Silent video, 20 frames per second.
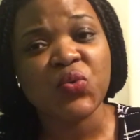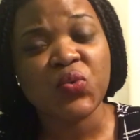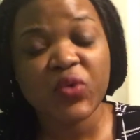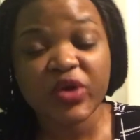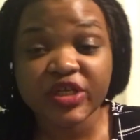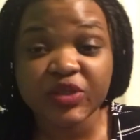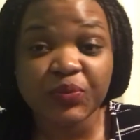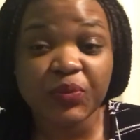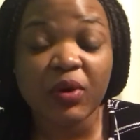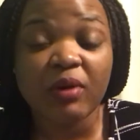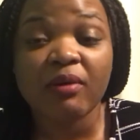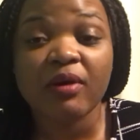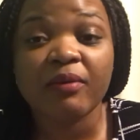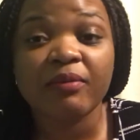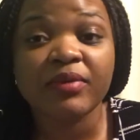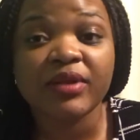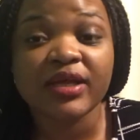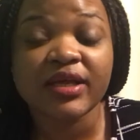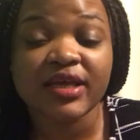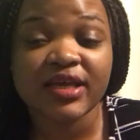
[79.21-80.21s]
which
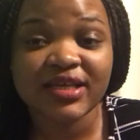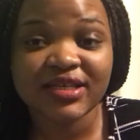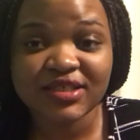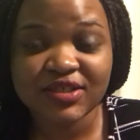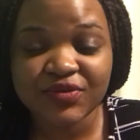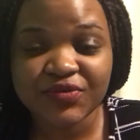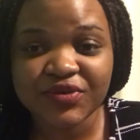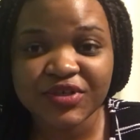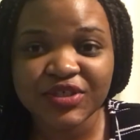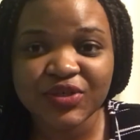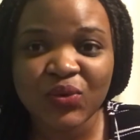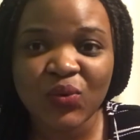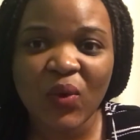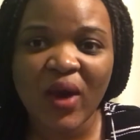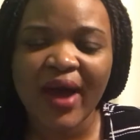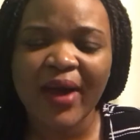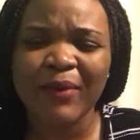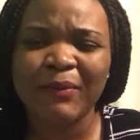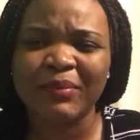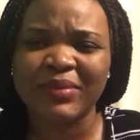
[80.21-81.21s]
probably is the reason
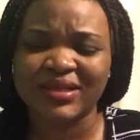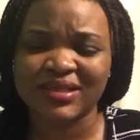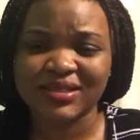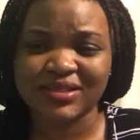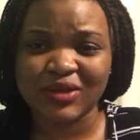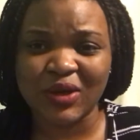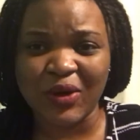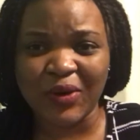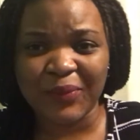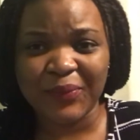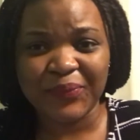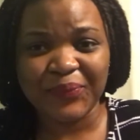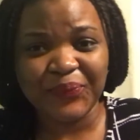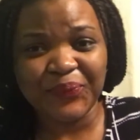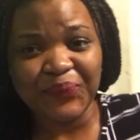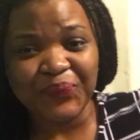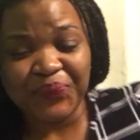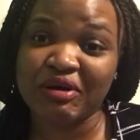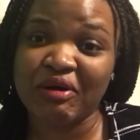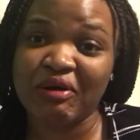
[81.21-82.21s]
why Mossad
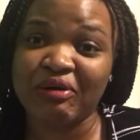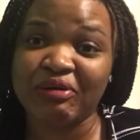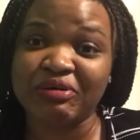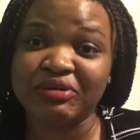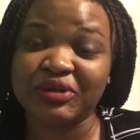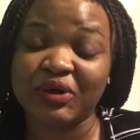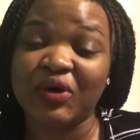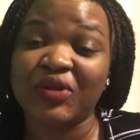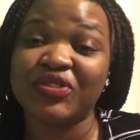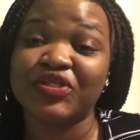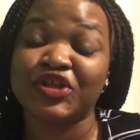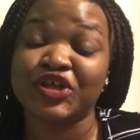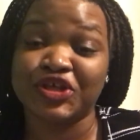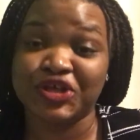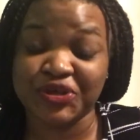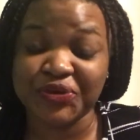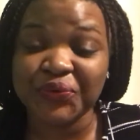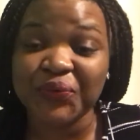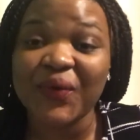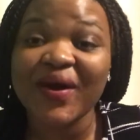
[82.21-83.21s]
called on
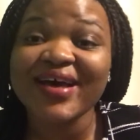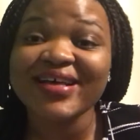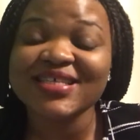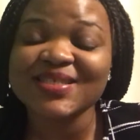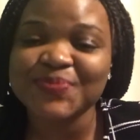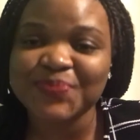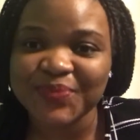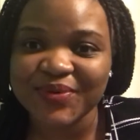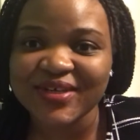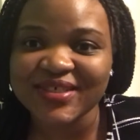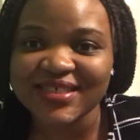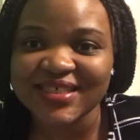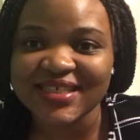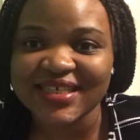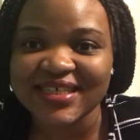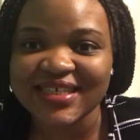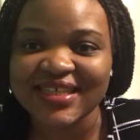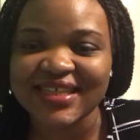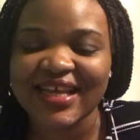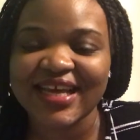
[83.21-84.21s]
the US
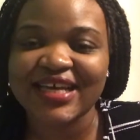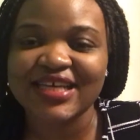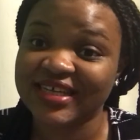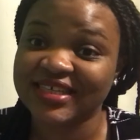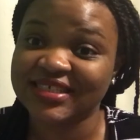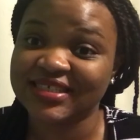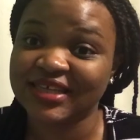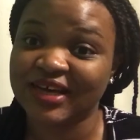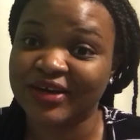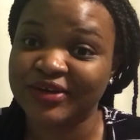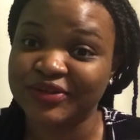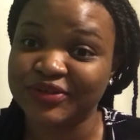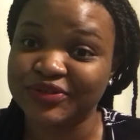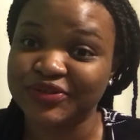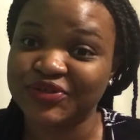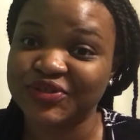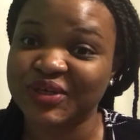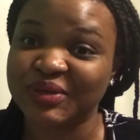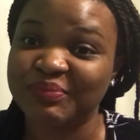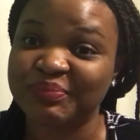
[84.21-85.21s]
President-elect Donald
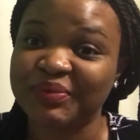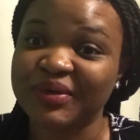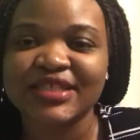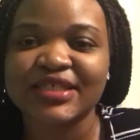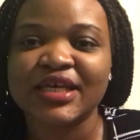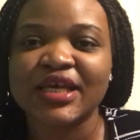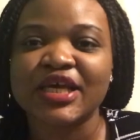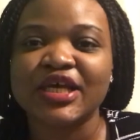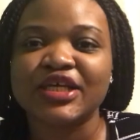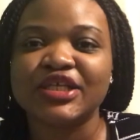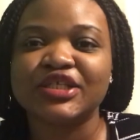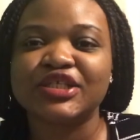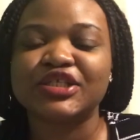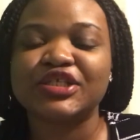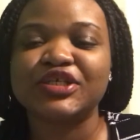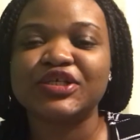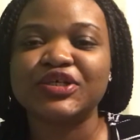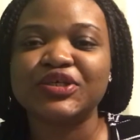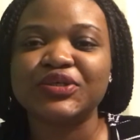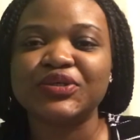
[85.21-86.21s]
Trump
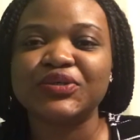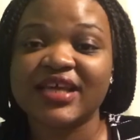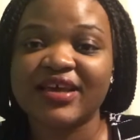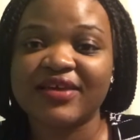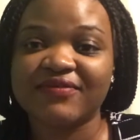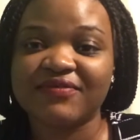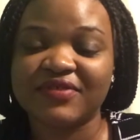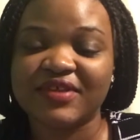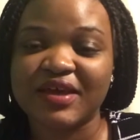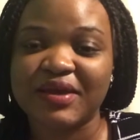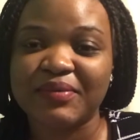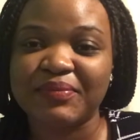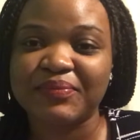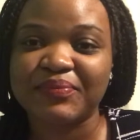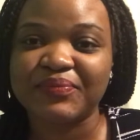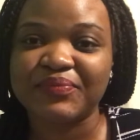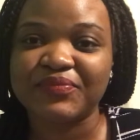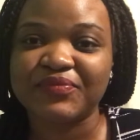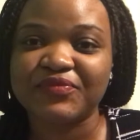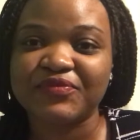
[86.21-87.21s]
to save them
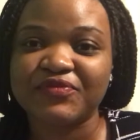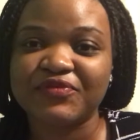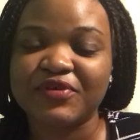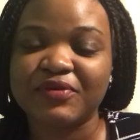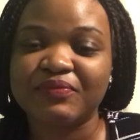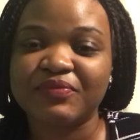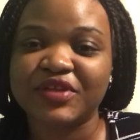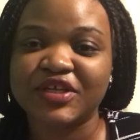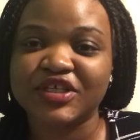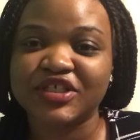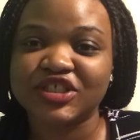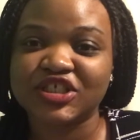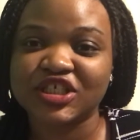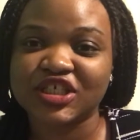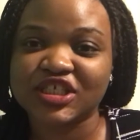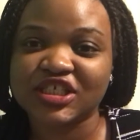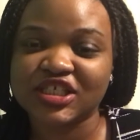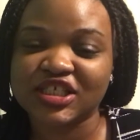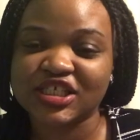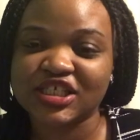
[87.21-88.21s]
from the
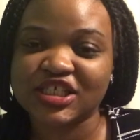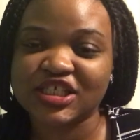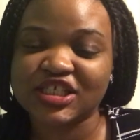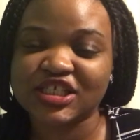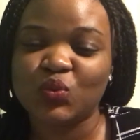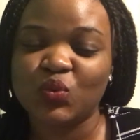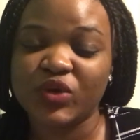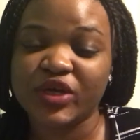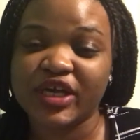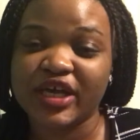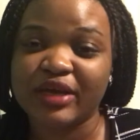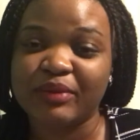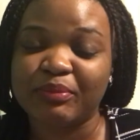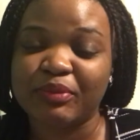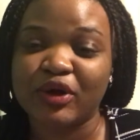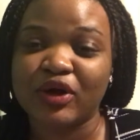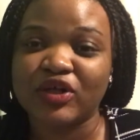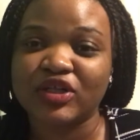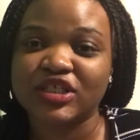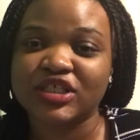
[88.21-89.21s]
injustices, wicked
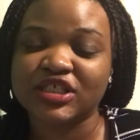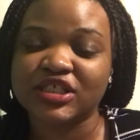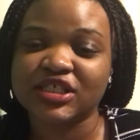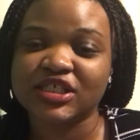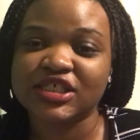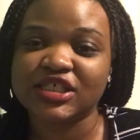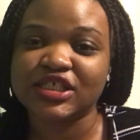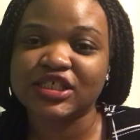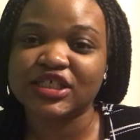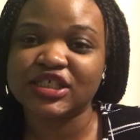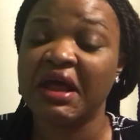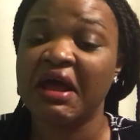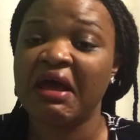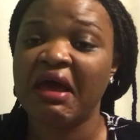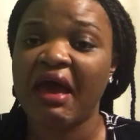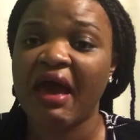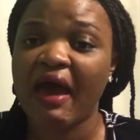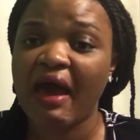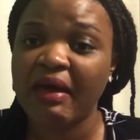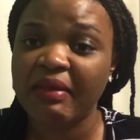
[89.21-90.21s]
policies,
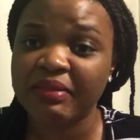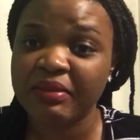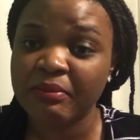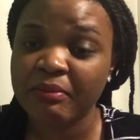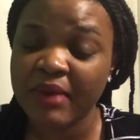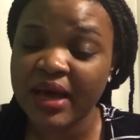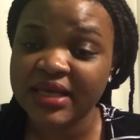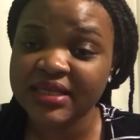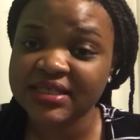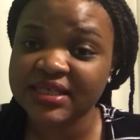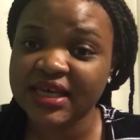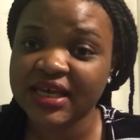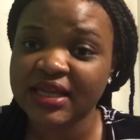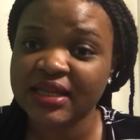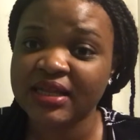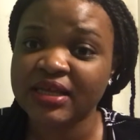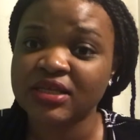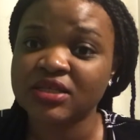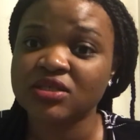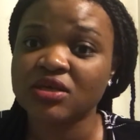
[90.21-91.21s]
and the mass
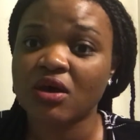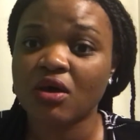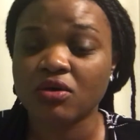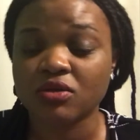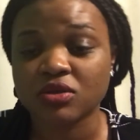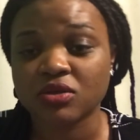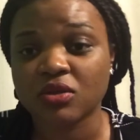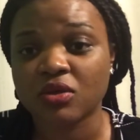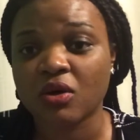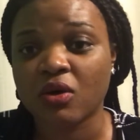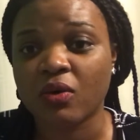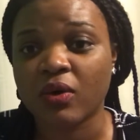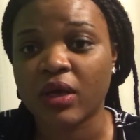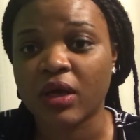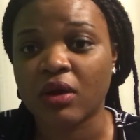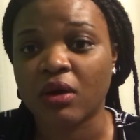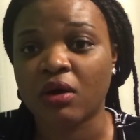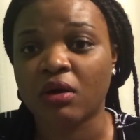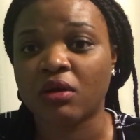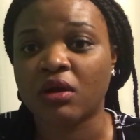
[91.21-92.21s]
killings also
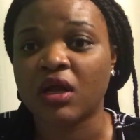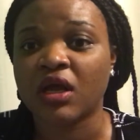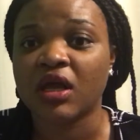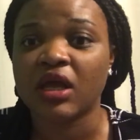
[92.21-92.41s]
going on